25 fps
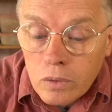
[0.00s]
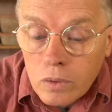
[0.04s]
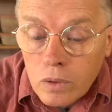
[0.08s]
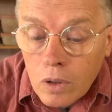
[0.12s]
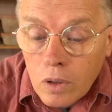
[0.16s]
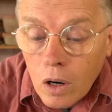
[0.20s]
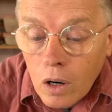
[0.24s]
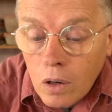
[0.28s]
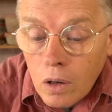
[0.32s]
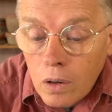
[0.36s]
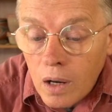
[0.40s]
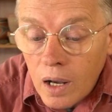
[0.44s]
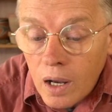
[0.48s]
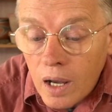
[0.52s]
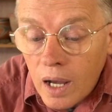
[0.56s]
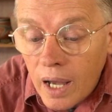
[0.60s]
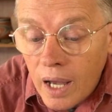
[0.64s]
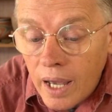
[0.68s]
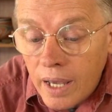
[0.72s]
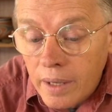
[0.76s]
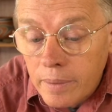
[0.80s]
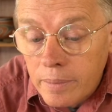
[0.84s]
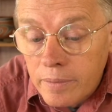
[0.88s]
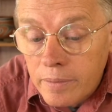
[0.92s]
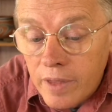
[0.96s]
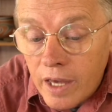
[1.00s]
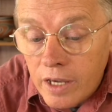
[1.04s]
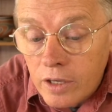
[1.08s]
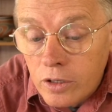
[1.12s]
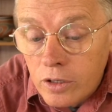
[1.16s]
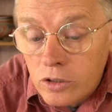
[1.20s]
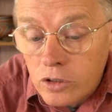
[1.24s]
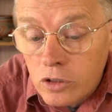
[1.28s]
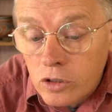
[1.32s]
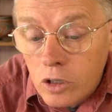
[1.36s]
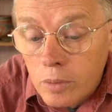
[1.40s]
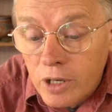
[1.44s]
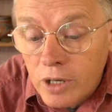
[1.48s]
RI, thank you
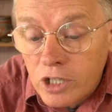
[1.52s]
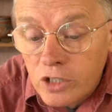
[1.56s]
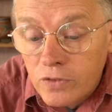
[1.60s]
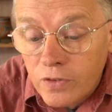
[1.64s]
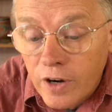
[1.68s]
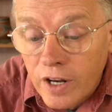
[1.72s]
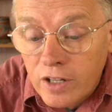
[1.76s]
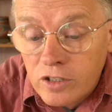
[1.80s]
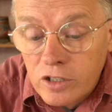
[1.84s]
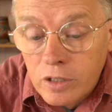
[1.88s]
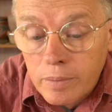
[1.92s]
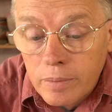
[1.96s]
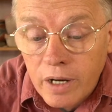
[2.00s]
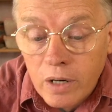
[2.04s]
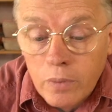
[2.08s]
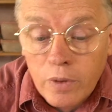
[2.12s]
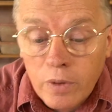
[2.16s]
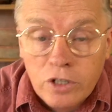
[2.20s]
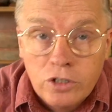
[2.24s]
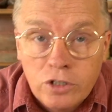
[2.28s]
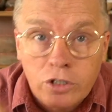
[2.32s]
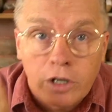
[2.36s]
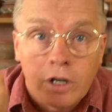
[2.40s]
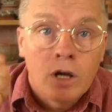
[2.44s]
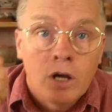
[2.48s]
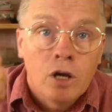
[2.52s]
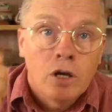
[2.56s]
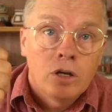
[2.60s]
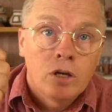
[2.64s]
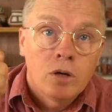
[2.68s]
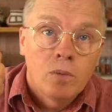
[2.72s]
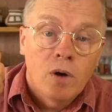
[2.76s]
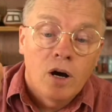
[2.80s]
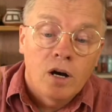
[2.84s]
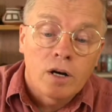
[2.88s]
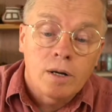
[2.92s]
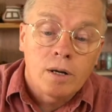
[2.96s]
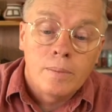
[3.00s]
so much for answering my question. You're
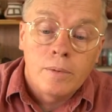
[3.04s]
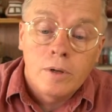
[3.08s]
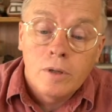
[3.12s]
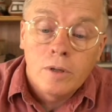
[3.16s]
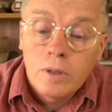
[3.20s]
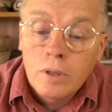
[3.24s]
welcome.